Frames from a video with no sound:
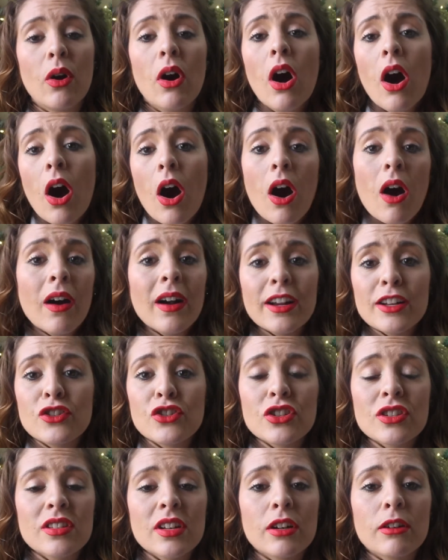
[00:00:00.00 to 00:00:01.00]
Or
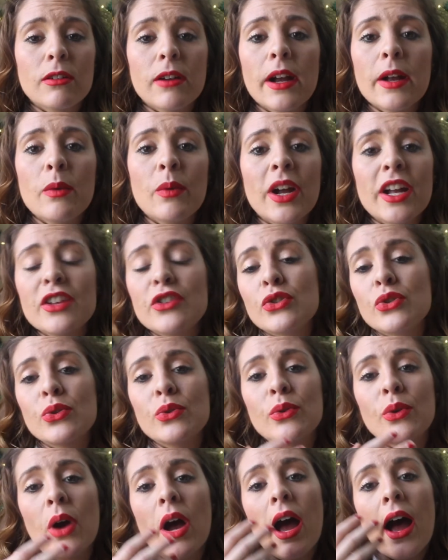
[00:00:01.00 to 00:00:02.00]
it's just a great way
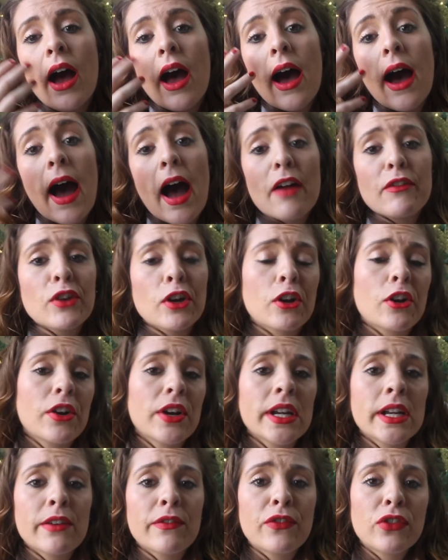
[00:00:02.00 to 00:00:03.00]
to have your
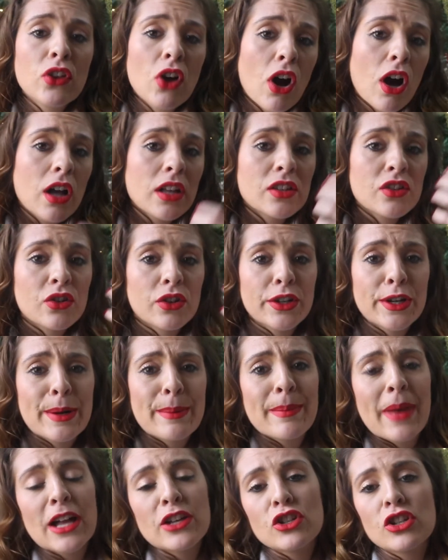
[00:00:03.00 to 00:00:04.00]
creative thoughts or your
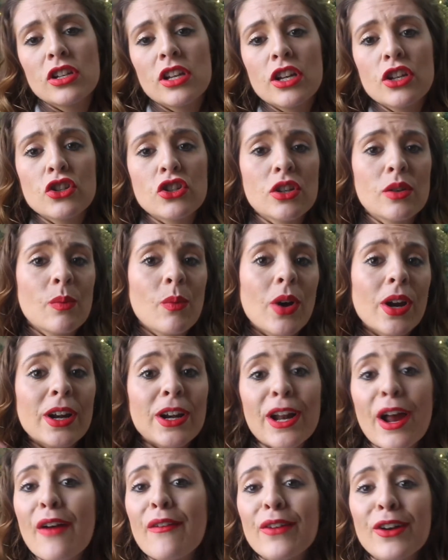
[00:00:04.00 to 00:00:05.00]
imagination,
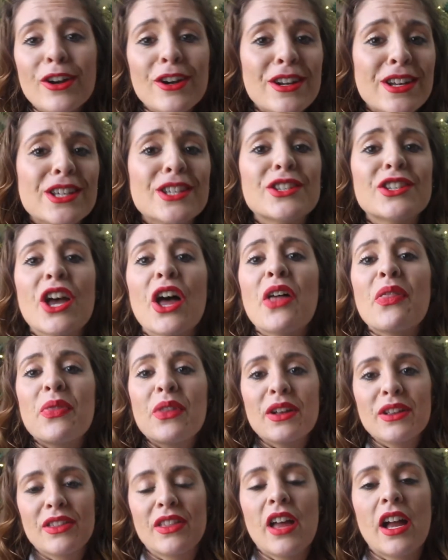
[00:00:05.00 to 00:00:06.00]
whatever it is
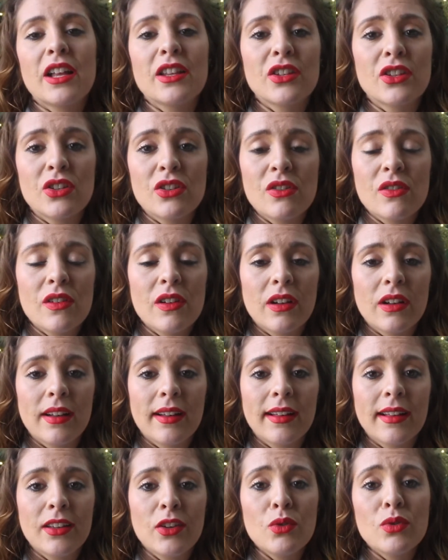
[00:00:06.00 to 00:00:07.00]
that
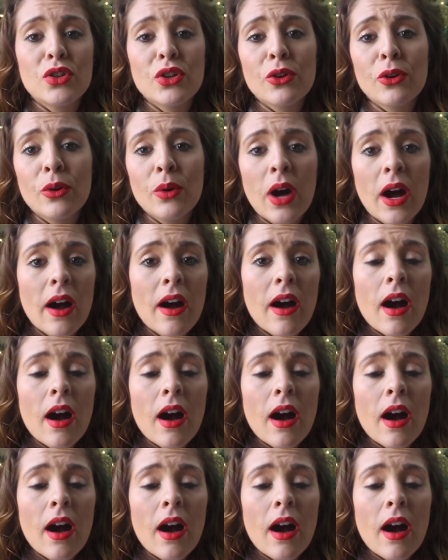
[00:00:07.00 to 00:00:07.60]
you do